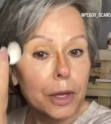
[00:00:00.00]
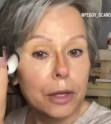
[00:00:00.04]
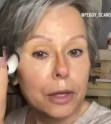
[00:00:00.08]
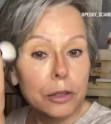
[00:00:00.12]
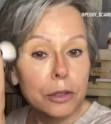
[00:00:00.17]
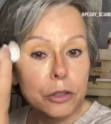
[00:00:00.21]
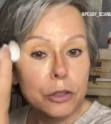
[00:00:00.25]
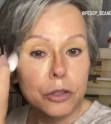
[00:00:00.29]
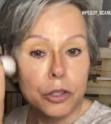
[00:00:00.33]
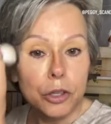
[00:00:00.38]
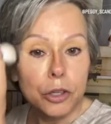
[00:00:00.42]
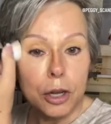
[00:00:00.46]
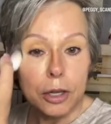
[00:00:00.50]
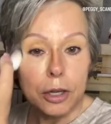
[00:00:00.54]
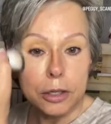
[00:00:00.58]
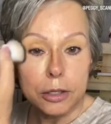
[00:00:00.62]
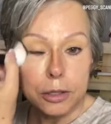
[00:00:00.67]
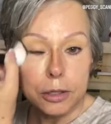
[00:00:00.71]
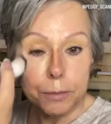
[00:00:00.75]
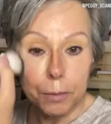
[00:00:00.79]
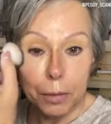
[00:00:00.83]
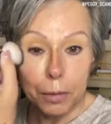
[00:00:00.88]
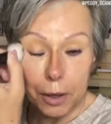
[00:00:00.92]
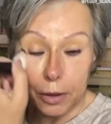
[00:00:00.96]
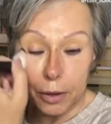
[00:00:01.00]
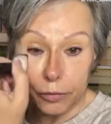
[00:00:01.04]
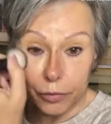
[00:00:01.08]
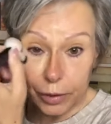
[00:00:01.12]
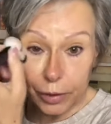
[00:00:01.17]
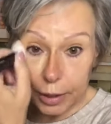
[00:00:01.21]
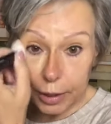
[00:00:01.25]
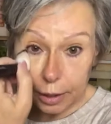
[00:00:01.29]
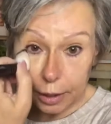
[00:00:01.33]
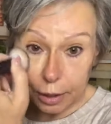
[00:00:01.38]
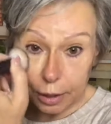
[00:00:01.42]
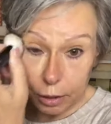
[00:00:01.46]
Just buffing
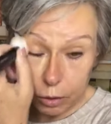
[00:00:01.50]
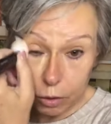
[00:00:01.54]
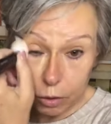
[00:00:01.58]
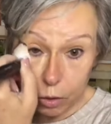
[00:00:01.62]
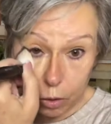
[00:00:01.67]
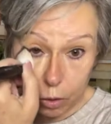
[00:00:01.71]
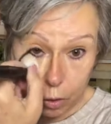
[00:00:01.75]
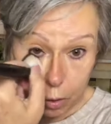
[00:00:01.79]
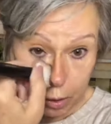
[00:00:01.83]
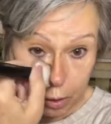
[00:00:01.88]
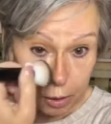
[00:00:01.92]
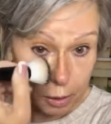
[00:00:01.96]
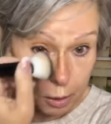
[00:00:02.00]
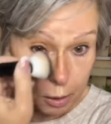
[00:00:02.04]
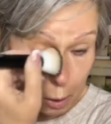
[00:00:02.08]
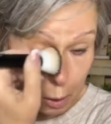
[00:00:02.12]
it on